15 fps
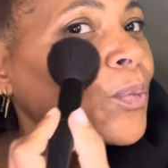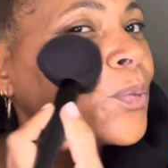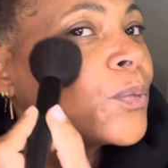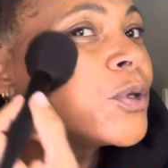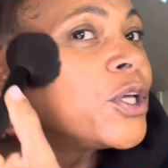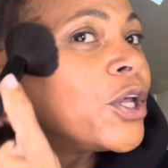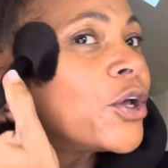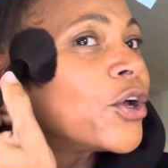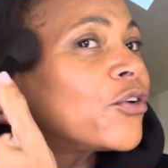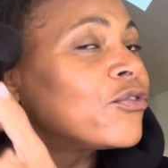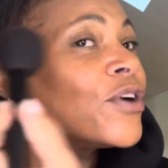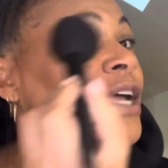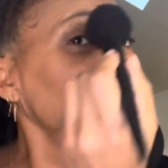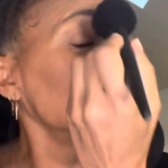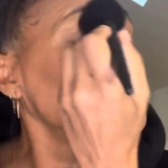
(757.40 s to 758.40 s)
Your
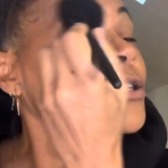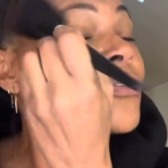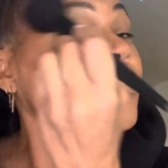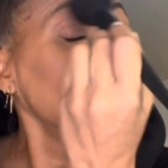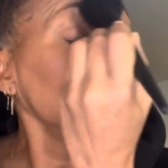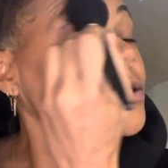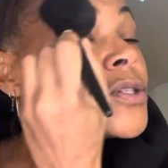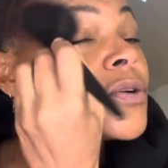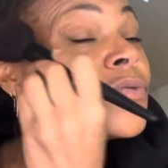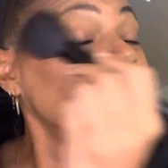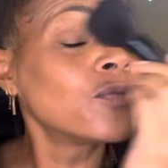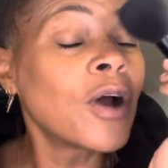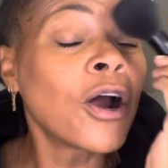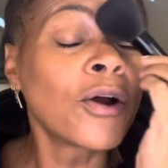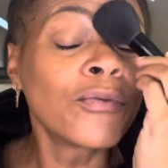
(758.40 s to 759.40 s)
friends
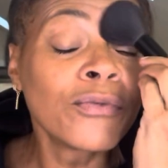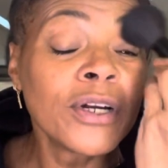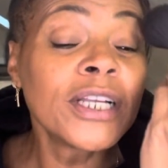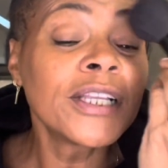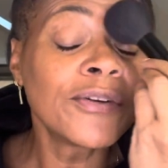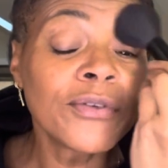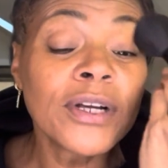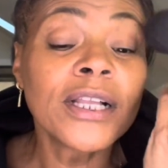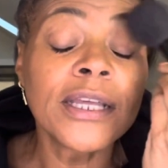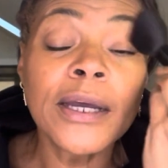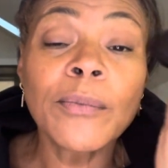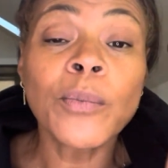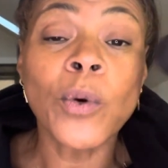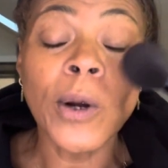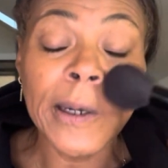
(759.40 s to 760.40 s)
are really, really
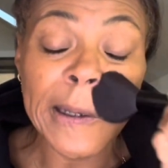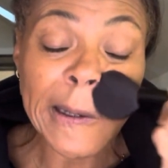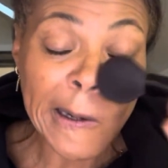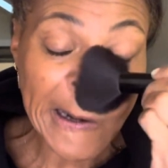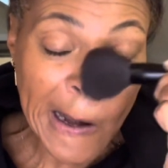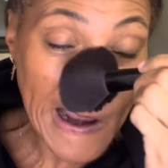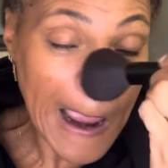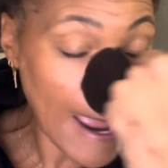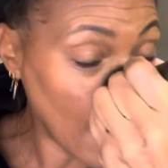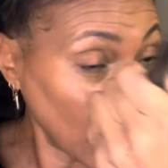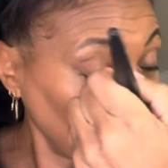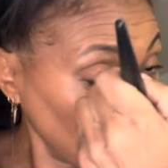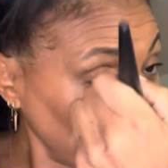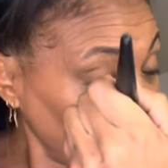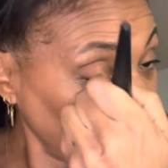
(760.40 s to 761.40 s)
important.
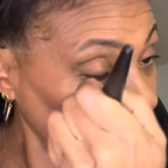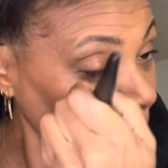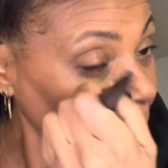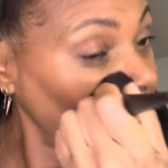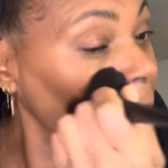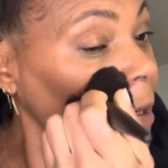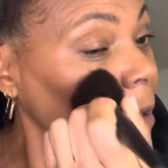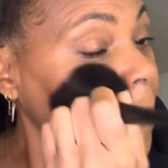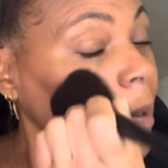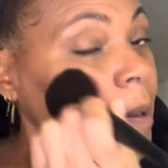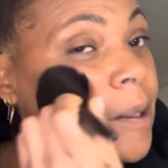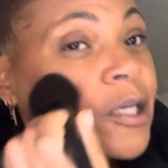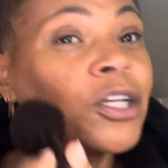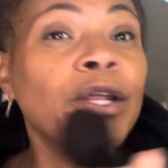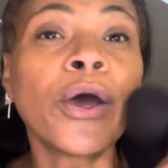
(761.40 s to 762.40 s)
And
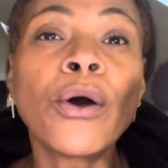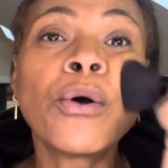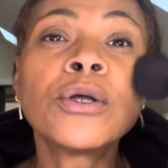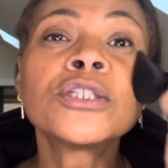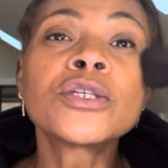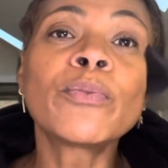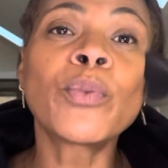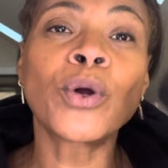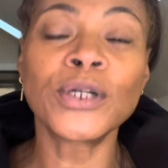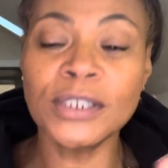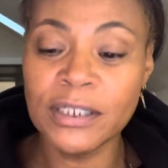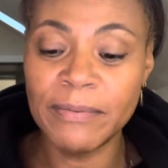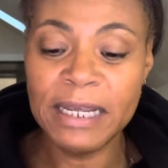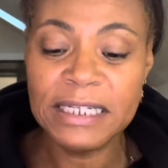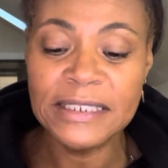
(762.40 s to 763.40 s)
it's important
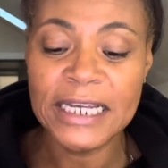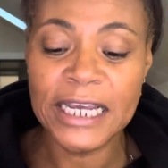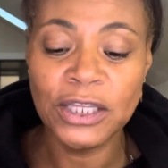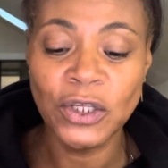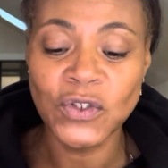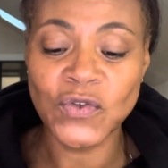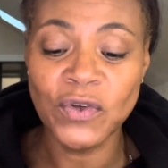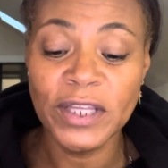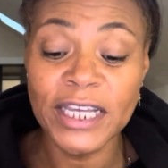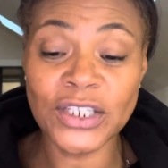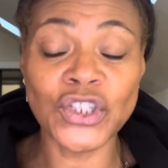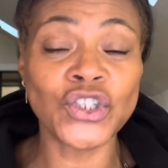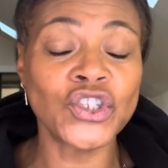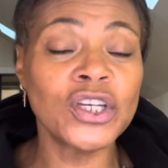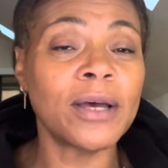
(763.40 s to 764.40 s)
to maintain those
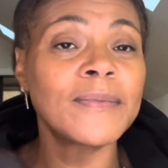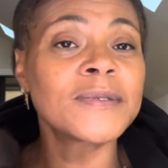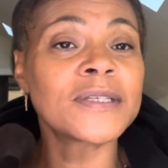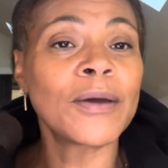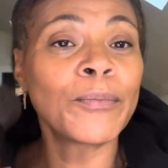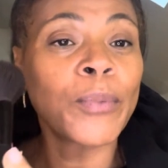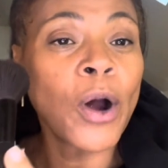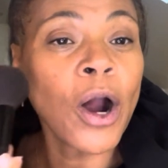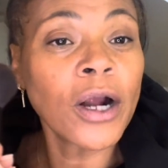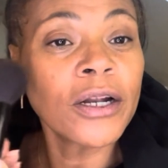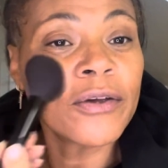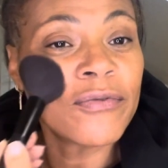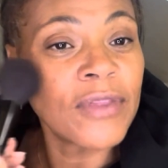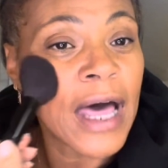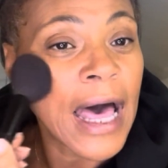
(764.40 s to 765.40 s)
relationships. And part
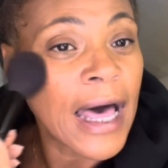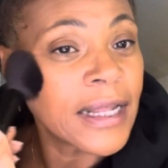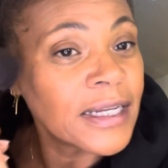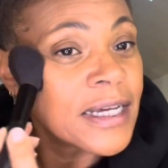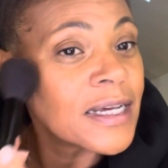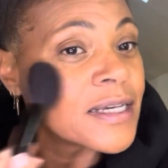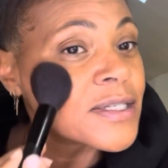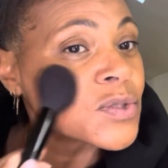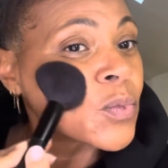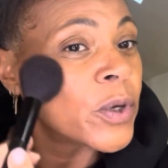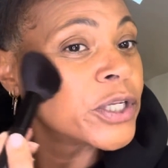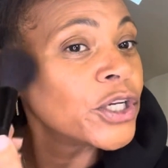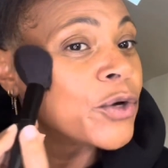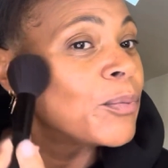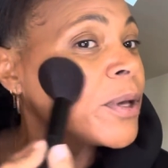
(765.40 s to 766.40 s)
of that is
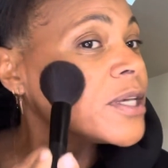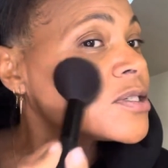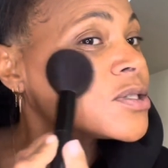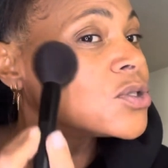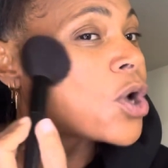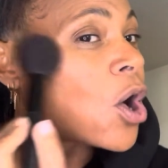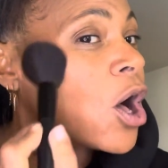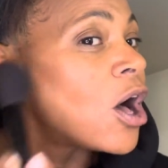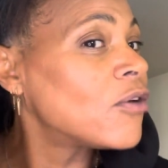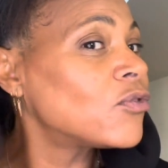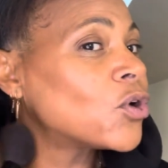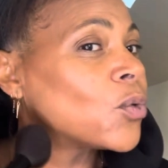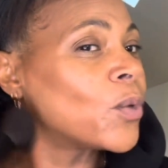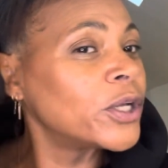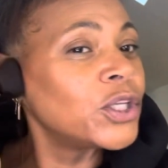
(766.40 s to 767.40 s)
when you're pissed off
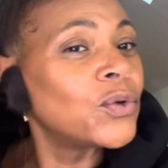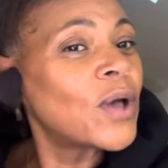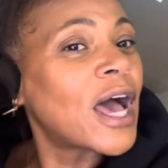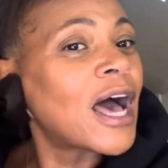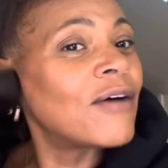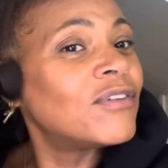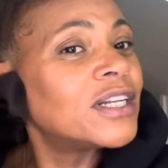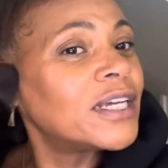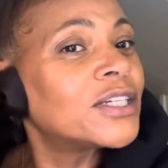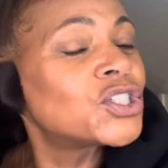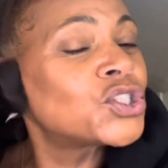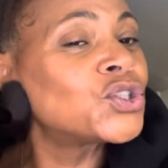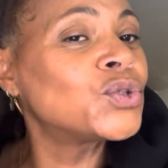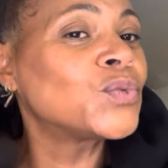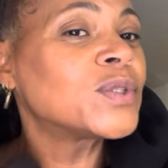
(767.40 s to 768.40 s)
or when you have an
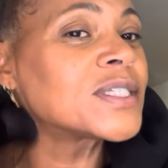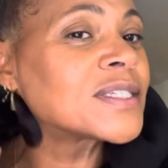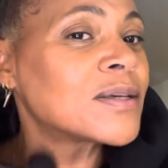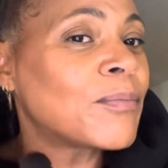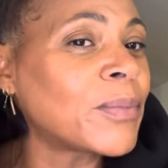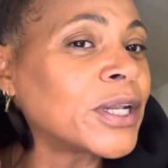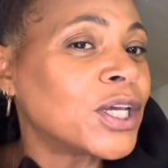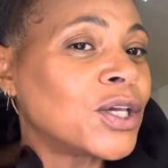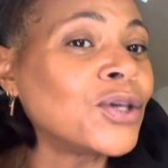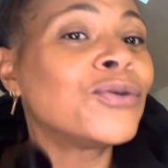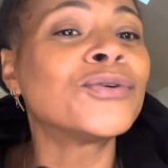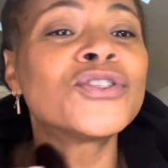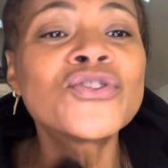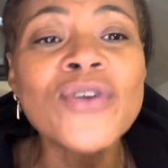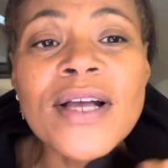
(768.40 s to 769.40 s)
issue with somebody, you
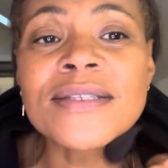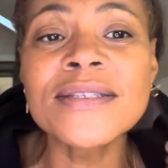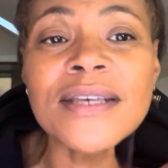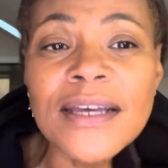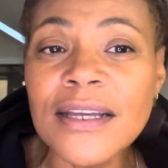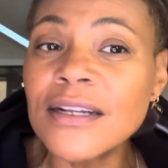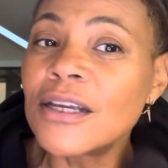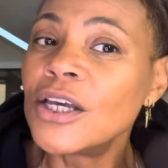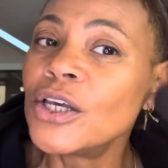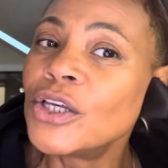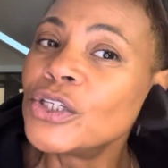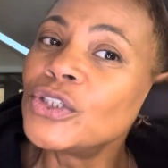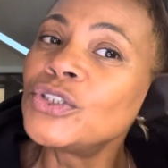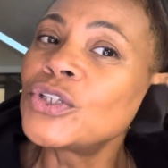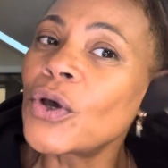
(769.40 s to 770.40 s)
address it.
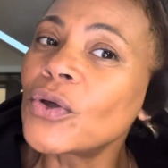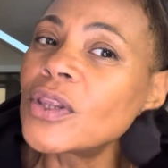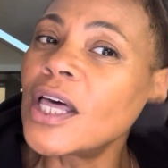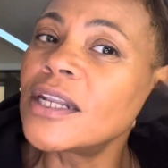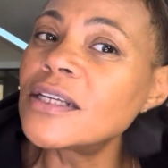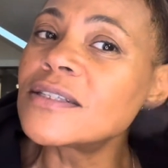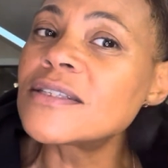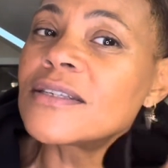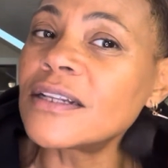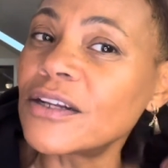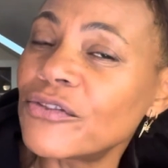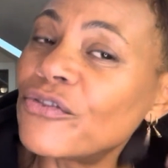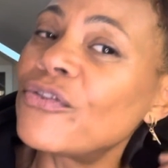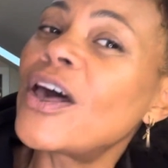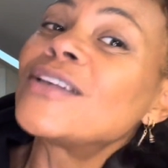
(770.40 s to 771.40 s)
You don't let it sit
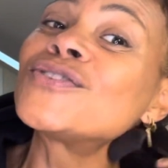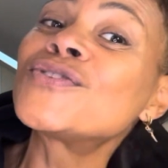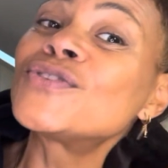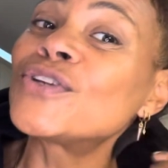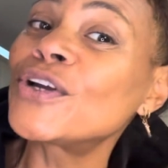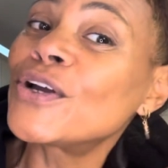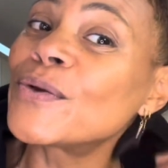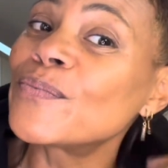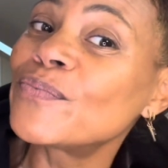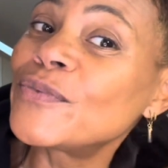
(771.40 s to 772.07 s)
and fester,